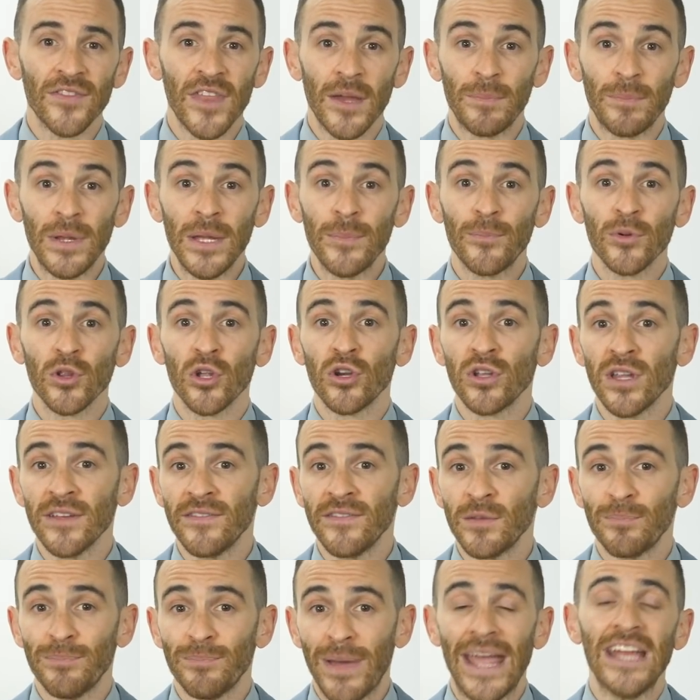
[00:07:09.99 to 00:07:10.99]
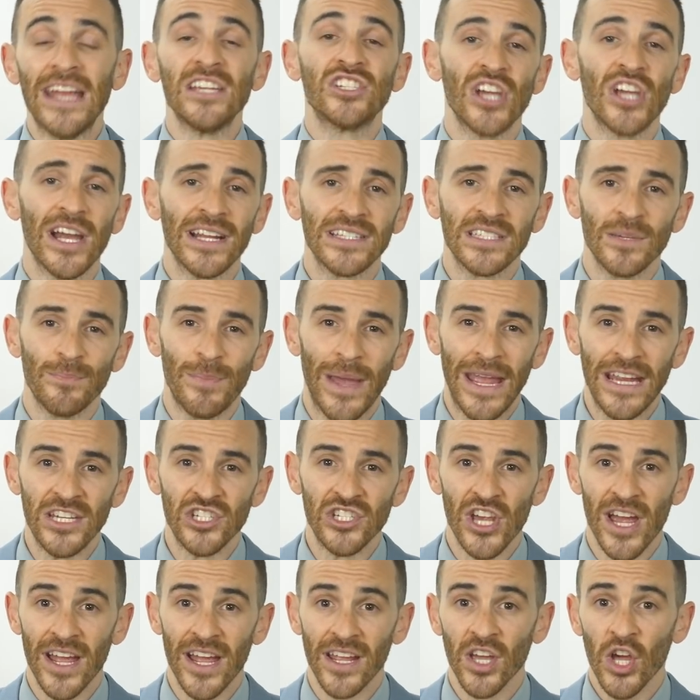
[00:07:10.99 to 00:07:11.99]
that people are living paycheck to
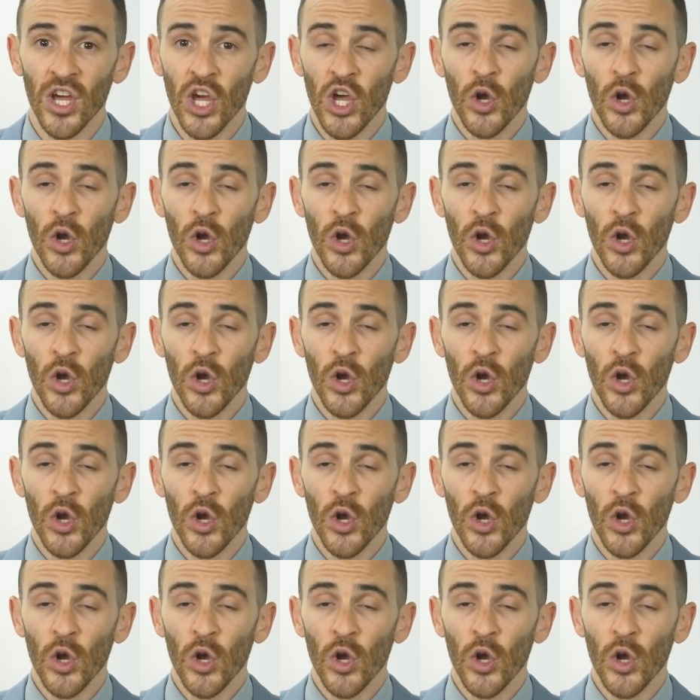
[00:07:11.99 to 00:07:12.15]
paycheck,